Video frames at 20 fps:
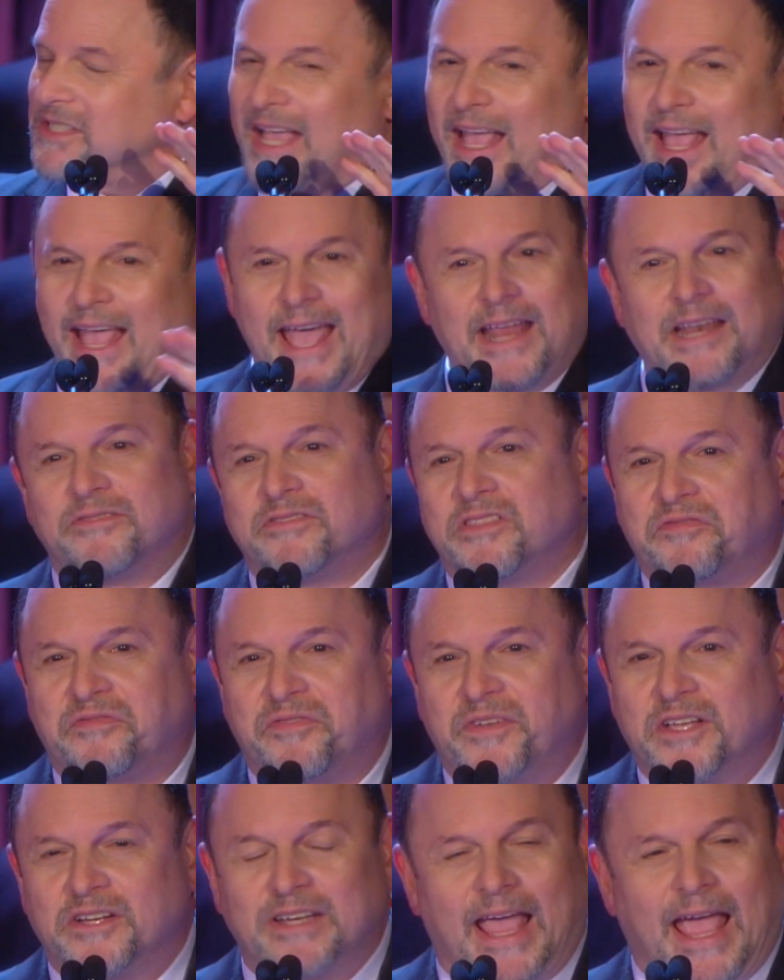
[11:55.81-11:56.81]
ahead of the
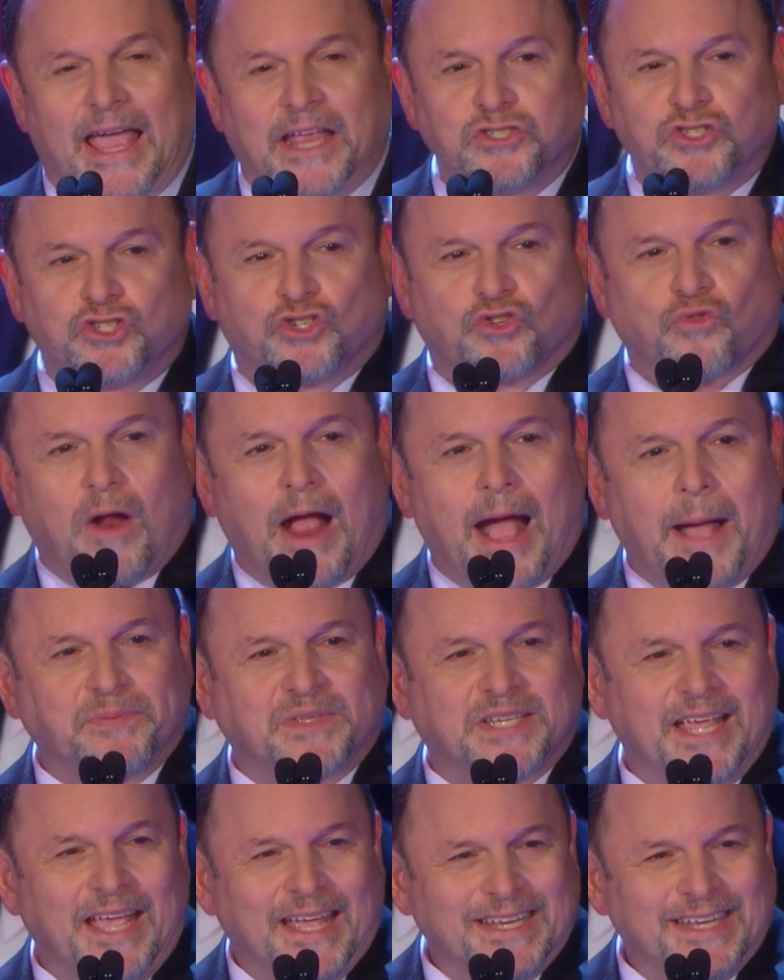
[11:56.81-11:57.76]
field and dropped